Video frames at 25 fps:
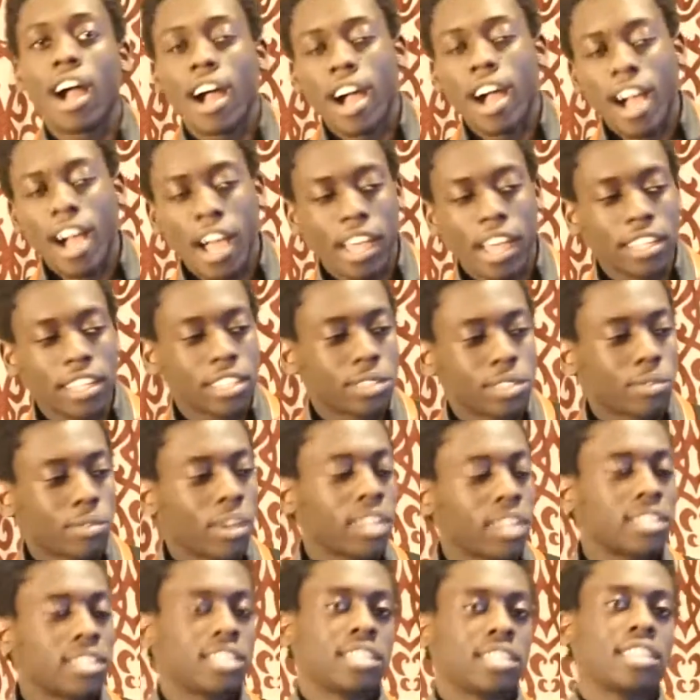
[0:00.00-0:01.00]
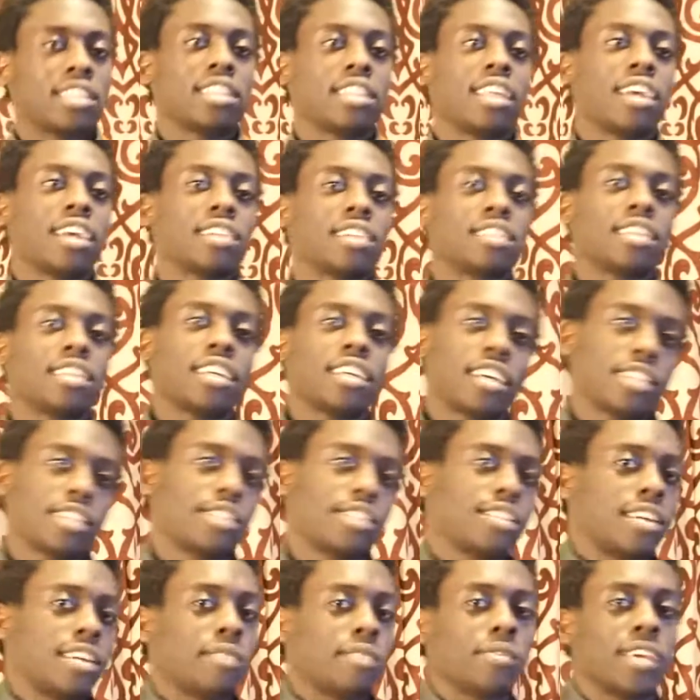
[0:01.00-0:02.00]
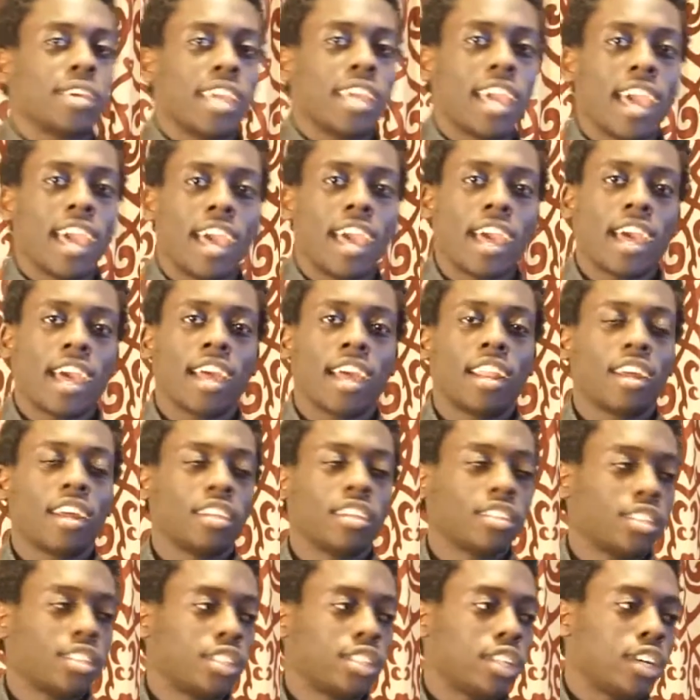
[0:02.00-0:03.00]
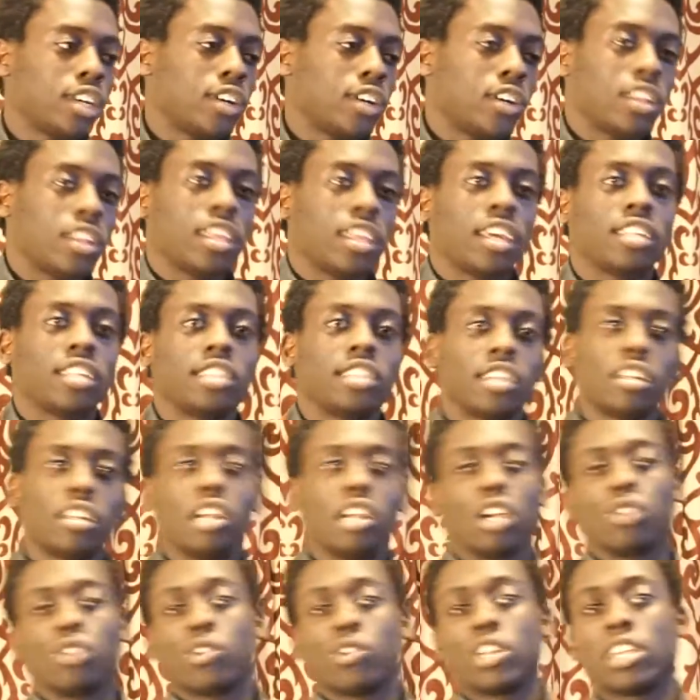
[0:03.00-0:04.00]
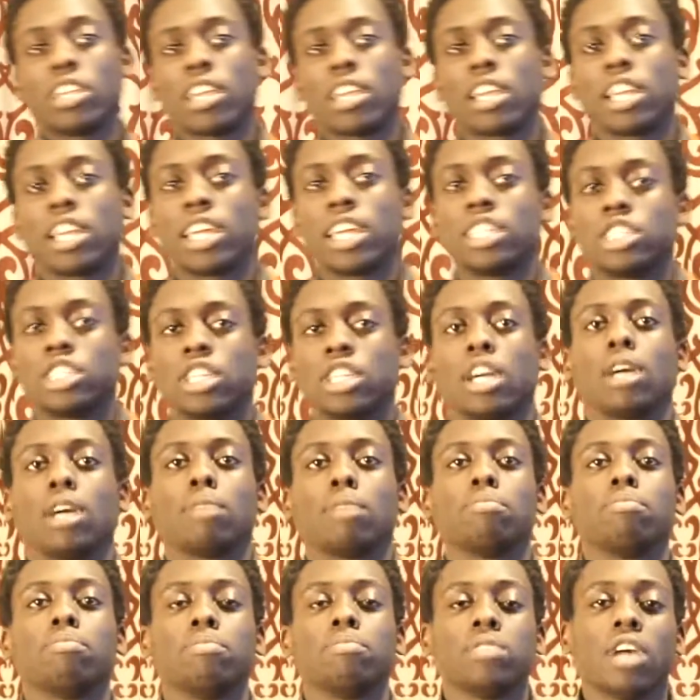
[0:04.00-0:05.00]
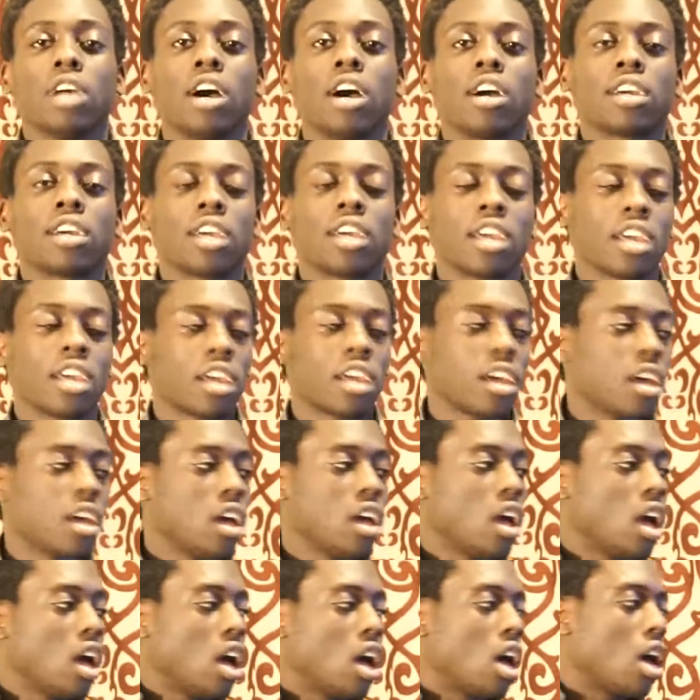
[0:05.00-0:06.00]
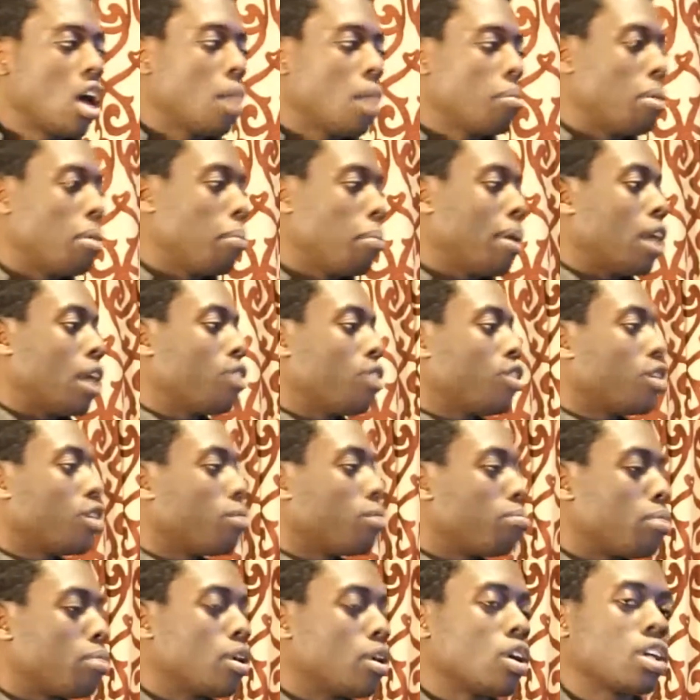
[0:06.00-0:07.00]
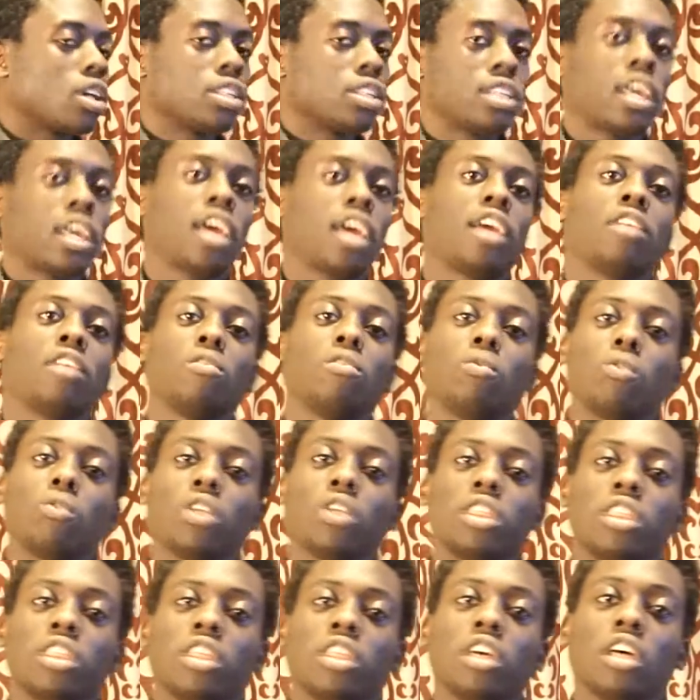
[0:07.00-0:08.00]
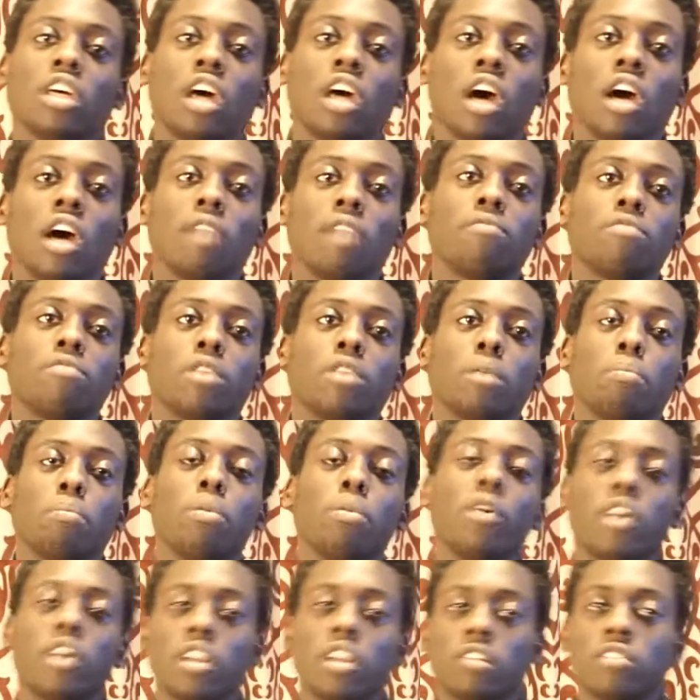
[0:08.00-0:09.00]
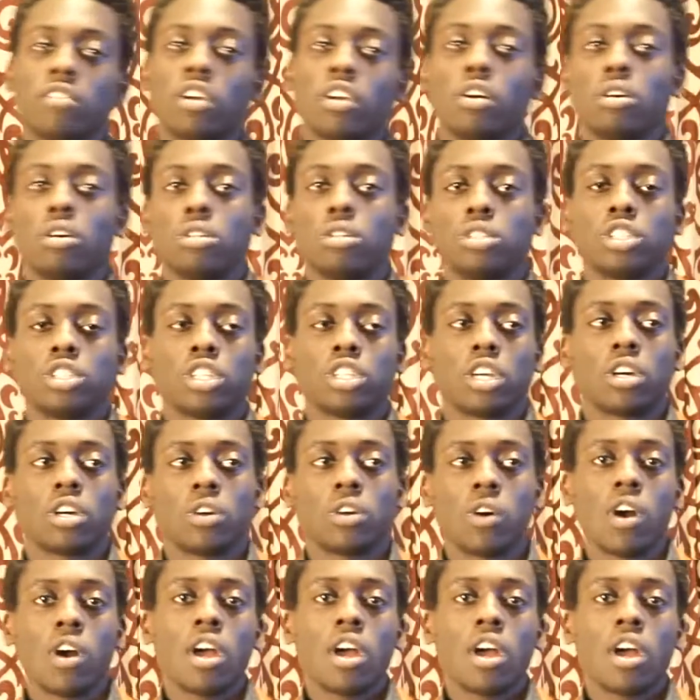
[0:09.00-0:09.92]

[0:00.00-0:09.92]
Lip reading: I just wanted to thank the guests that we had on the show. They did a really great job talking about their books and with the point of the whole show.